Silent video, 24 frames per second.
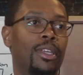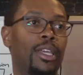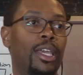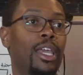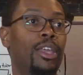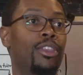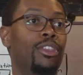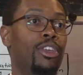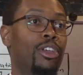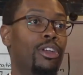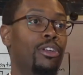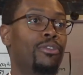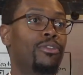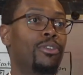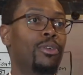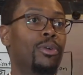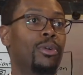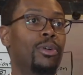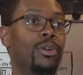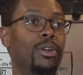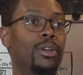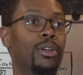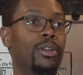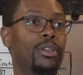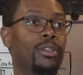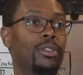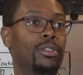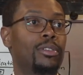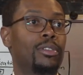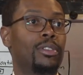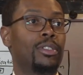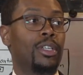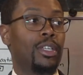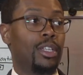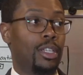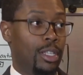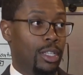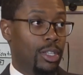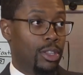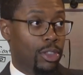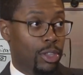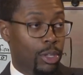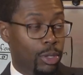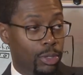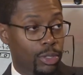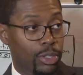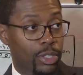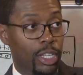And therefore,
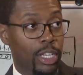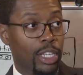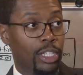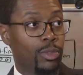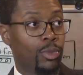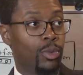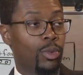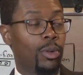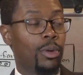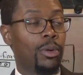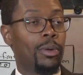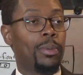those things were